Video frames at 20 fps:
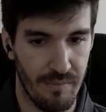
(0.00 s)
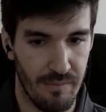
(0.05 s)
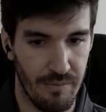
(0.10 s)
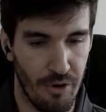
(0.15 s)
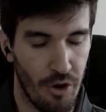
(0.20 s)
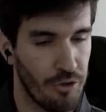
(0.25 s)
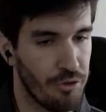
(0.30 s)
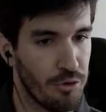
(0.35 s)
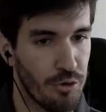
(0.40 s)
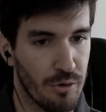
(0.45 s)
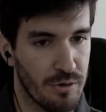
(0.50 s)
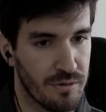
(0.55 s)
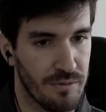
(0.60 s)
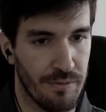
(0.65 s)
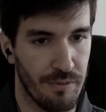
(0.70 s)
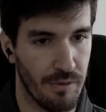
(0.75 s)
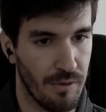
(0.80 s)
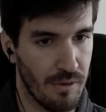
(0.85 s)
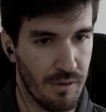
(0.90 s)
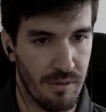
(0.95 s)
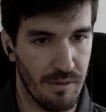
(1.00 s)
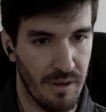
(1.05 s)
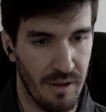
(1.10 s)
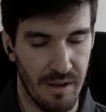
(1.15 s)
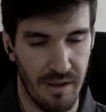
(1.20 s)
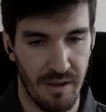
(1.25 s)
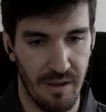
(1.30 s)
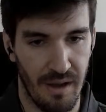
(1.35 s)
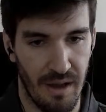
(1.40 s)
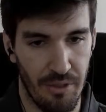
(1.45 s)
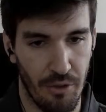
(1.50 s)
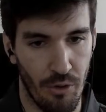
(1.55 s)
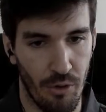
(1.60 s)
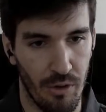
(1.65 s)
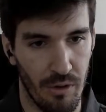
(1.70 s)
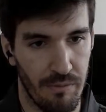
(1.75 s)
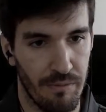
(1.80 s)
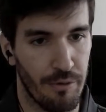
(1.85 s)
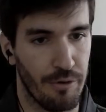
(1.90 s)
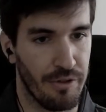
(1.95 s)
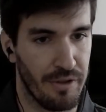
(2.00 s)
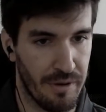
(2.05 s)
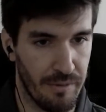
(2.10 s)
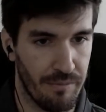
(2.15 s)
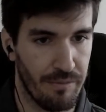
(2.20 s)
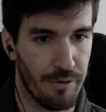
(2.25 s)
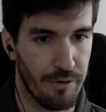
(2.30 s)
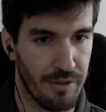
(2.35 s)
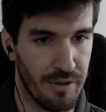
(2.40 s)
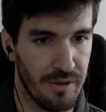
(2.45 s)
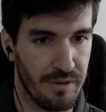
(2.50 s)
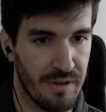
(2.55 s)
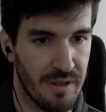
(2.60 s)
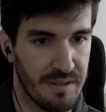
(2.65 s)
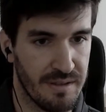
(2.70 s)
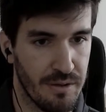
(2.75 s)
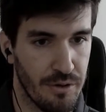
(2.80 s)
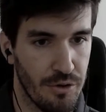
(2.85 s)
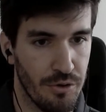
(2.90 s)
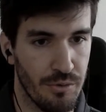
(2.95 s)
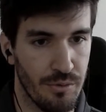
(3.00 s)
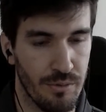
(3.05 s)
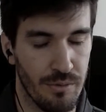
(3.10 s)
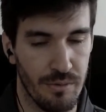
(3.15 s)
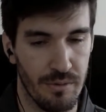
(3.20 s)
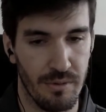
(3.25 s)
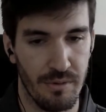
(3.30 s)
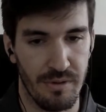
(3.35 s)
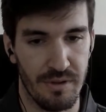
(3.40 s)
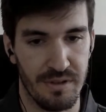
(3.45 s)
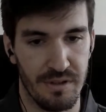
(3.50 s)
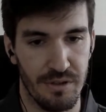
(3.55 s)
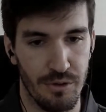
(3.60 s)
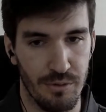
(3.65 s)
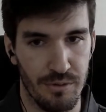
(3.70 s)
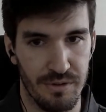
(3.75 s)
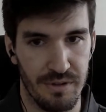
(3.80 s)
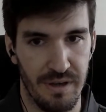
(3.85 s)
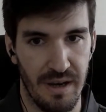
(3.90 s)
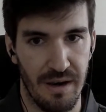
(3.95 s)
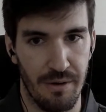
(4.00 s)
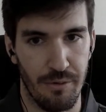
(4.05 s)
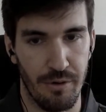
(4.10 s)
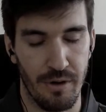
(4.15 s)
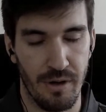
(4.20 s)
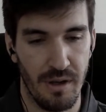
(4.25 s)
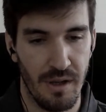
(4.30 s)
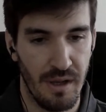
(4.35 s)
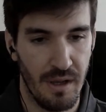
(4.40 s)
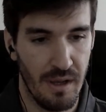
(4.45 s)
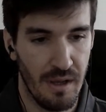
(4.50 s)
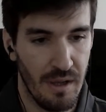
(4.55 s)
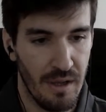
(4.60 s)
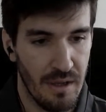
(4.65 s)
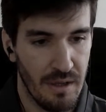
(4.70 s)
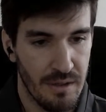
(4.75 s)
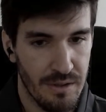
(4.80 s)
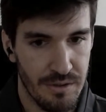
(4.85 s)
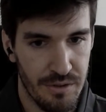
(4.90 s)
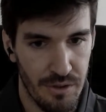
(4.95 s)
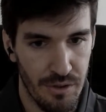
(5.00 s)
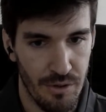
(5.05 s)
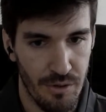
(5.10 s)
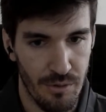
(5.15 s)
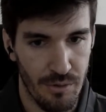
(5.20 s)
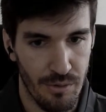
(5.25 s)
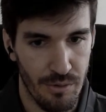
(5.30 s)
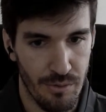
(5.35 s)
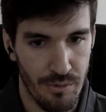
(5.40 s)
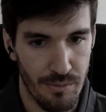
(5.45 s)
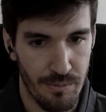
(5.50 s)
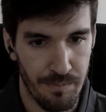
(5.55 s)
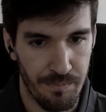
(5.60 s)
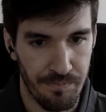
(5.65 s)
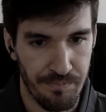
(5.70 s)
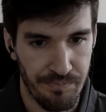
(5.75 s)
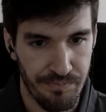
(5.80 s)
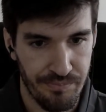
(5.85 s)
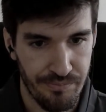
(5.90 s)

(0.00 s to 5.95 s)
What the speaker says: not useful at all for this new scenario. So